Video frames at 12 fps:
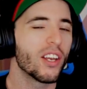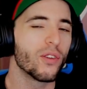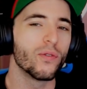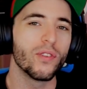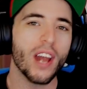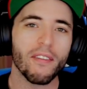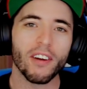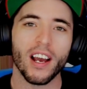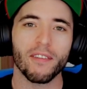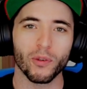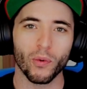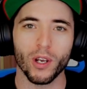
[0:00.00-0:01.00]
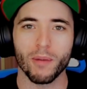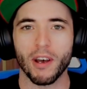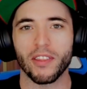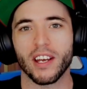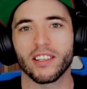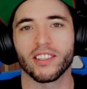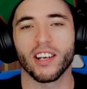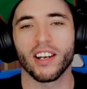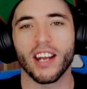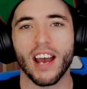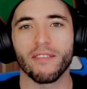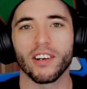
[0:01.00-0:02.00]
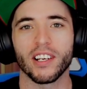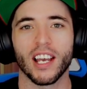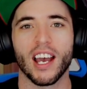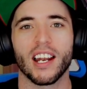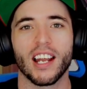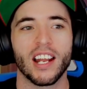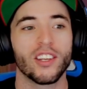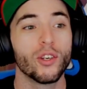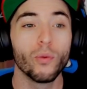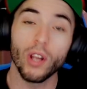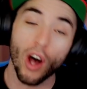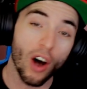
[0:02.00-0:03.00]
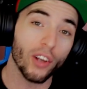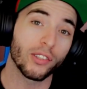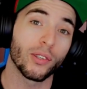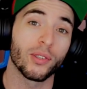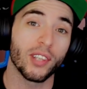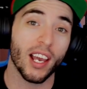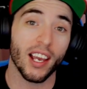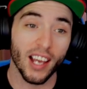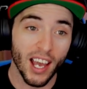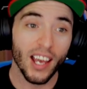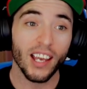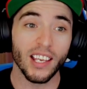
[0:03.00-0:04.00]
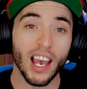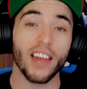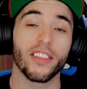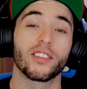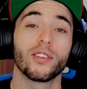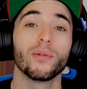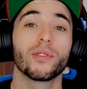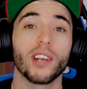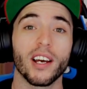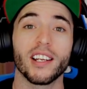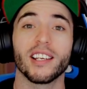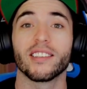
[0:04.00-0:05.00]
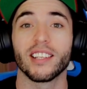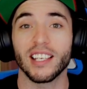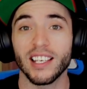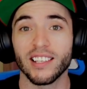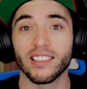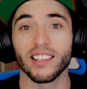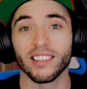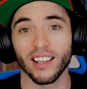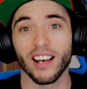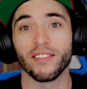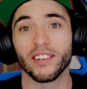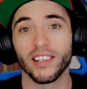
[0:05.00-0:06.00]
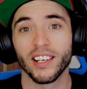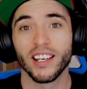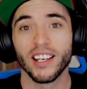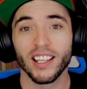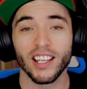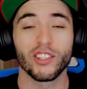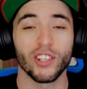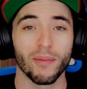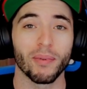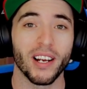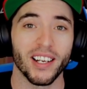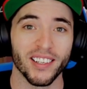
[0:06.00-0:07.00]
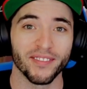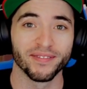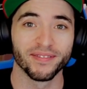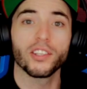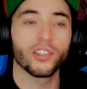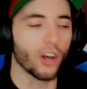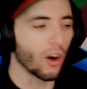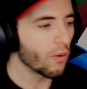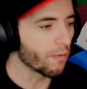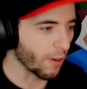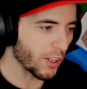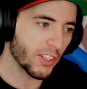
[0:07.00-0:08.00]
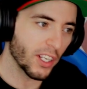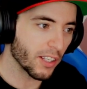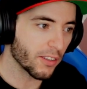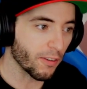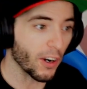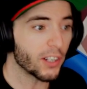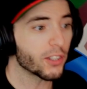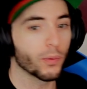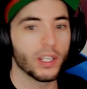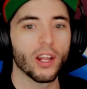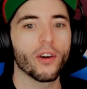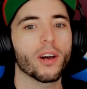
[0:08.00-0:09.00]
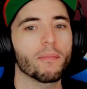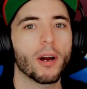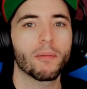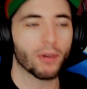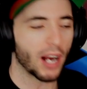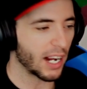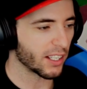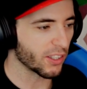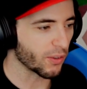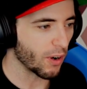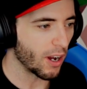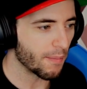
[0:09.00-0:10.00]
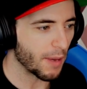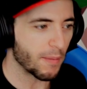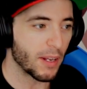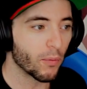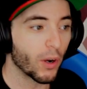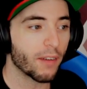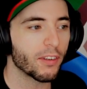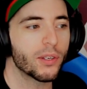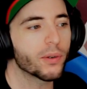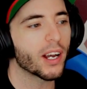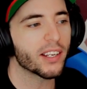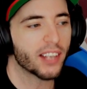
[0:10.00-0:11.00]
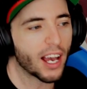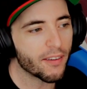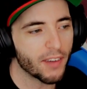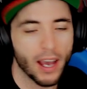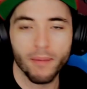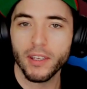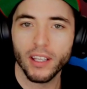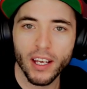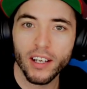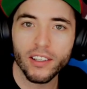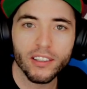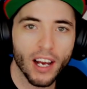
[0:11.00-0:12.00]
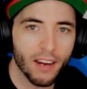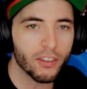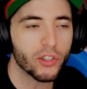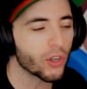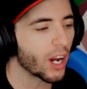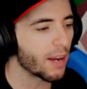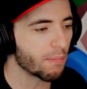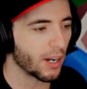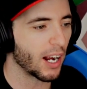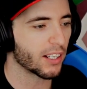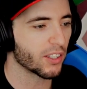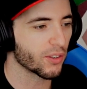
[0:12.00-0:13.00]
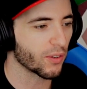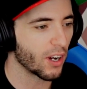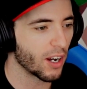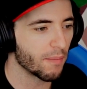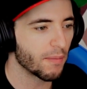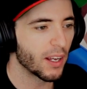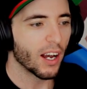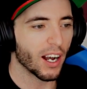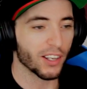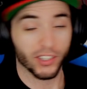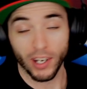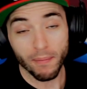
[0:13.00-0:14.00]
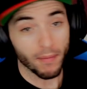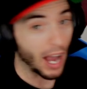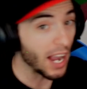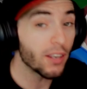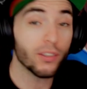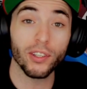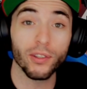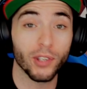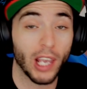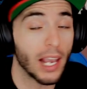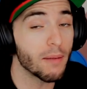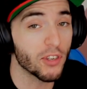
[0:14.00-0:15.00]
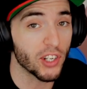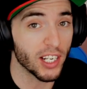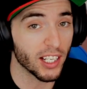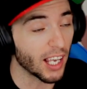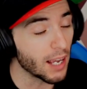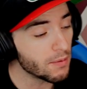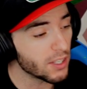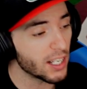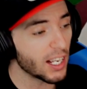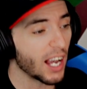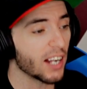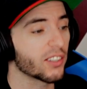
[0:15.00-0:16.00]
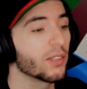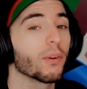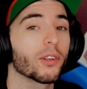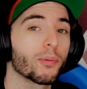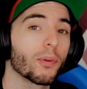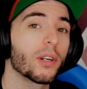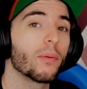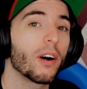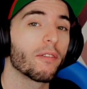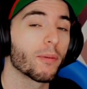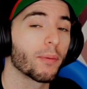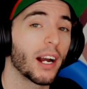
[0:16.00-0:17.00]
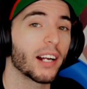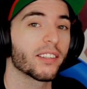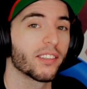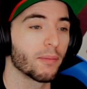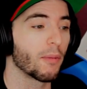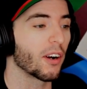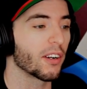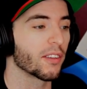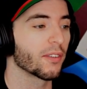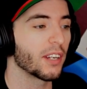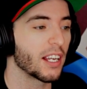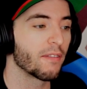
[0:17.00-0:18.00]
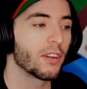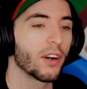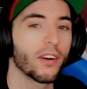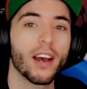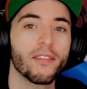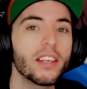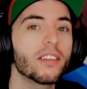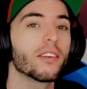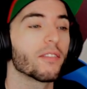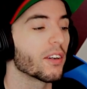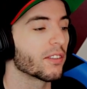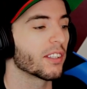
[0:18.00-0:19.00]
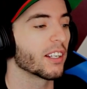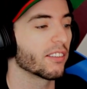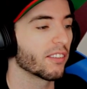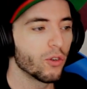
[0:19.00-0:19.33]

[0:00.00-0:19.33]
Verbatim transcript: You never have to worry about that sun ever again. And you will also say, yeah, the two sun is the easiest level. Let's jump right in. So first thing is first, we load up our practice ROM. I mean, whatever you guys have, emulator, EverDrive, practice ROM. Uh, some I used to use Game Genie. Game Genie actually works pretty well for practicing Mario 3 if you don't have either of those things.